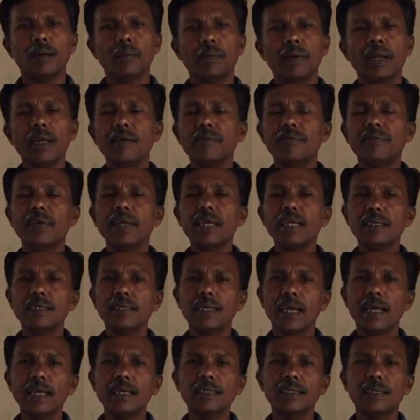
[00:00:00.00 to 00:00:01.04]
But if he
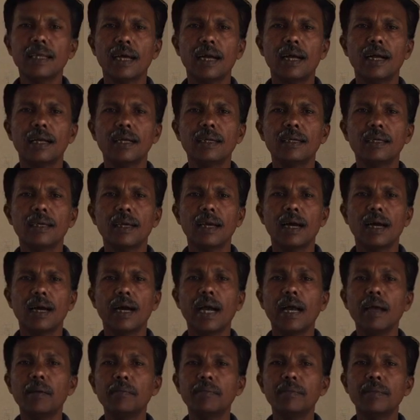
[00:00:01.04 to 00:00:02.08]
says that
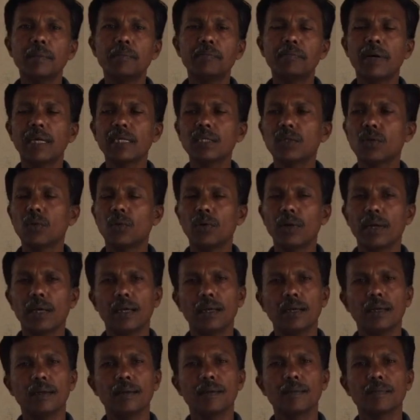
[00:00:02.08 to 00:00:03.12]
I am the bus
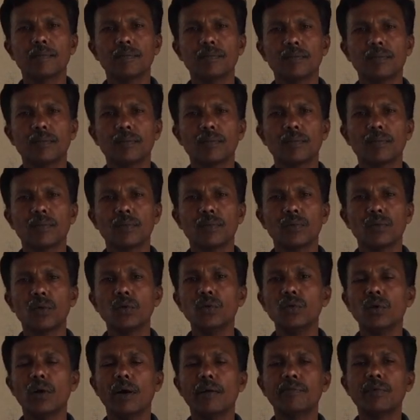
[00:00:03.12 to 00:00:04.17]
owner, so
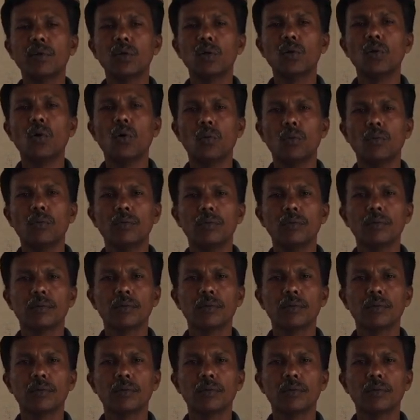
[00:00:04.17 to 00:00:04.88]
you have to go.